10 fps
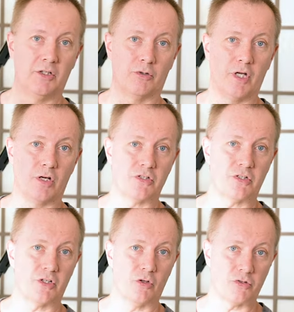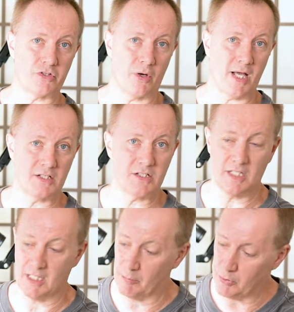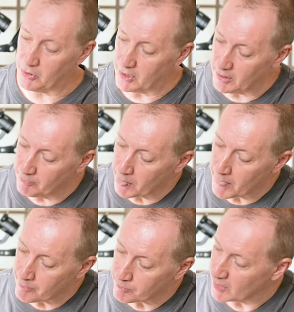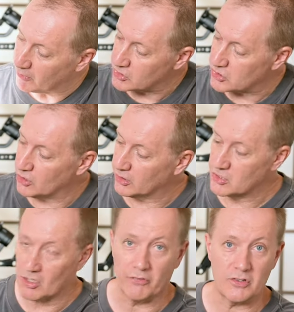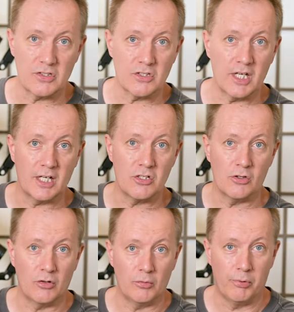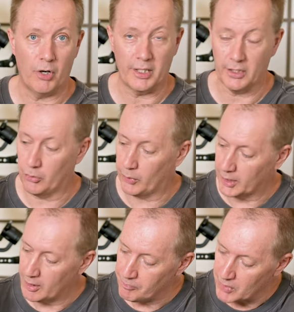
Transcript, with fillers: You'll notice that it also has the uh, beauty oh, I just turn this off because it's getting too bright and annoying.